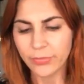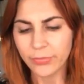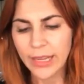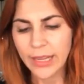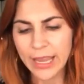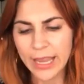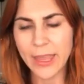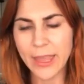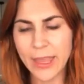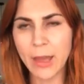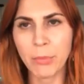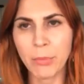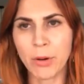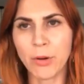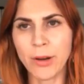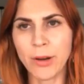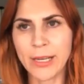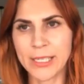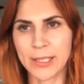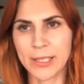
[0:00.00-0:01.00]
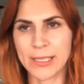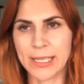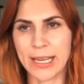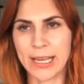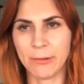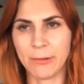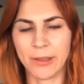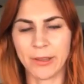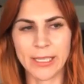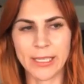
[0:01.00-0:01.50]
at that point, I was
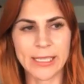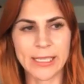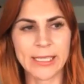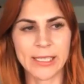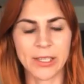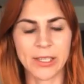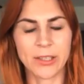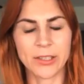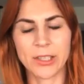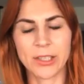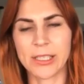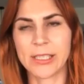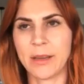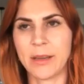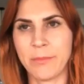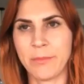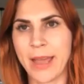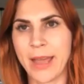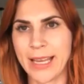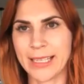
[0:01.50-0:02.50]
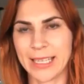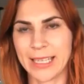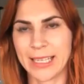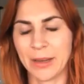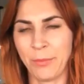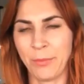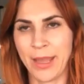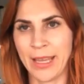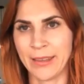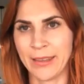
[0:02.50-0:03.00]
like, well, this is not just
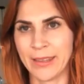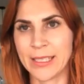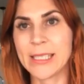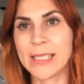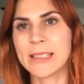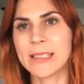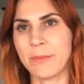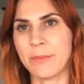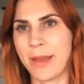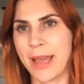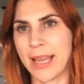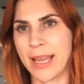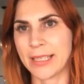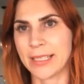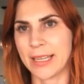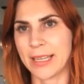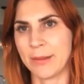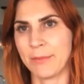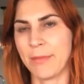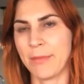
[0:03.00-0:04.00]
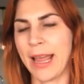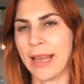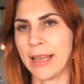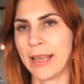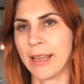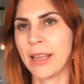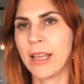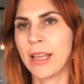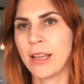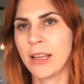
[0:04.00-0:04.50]
impacting me. This is impacting
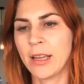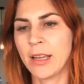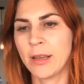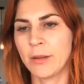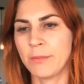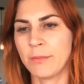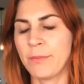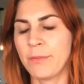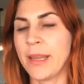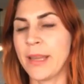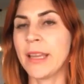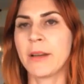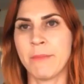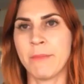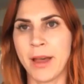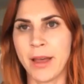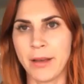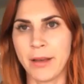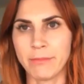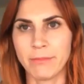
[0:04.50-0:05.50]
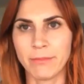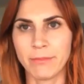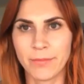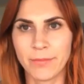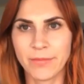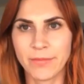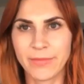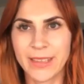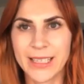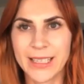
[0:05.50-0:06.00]
my being a mum.
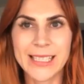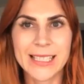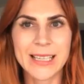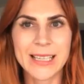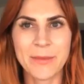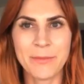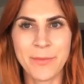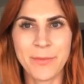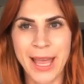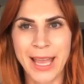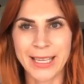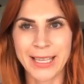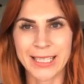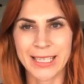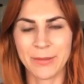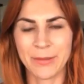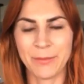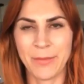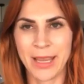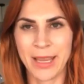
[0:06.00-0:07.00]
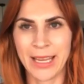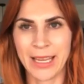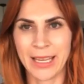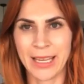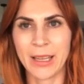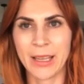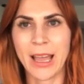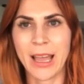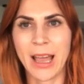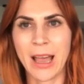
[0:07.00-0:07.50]
This is impacting
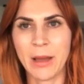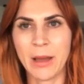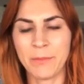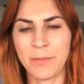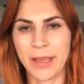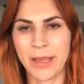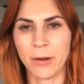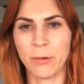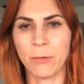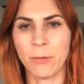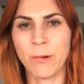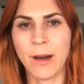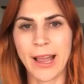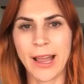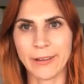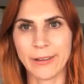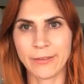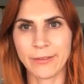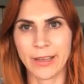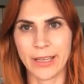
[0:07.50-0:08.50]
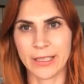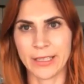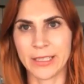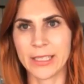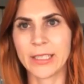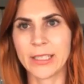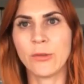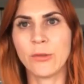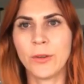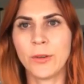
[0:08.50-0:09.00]
me being a wife
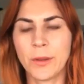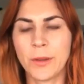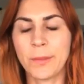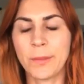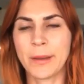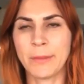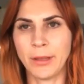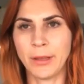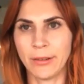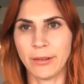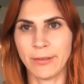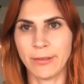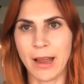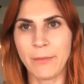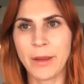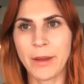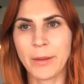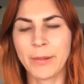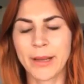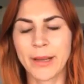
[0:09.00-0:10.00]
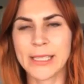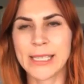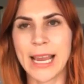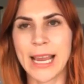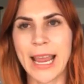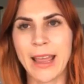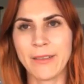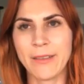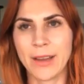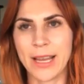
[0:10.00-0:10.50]
and all the people around me because
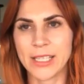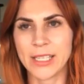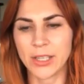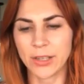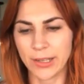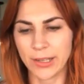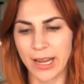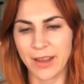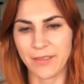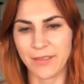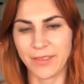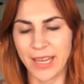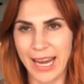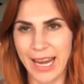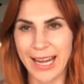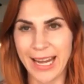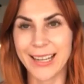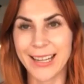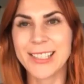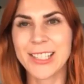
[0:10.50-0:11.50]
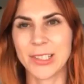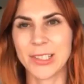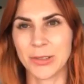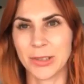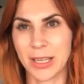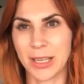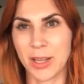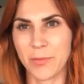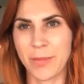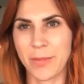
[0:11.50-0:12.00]
I don't have the energy or
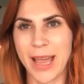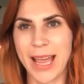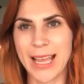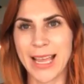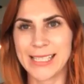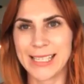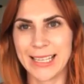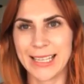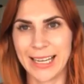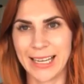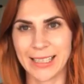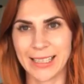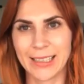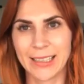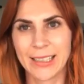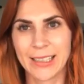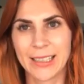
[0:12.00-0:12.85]
the capacity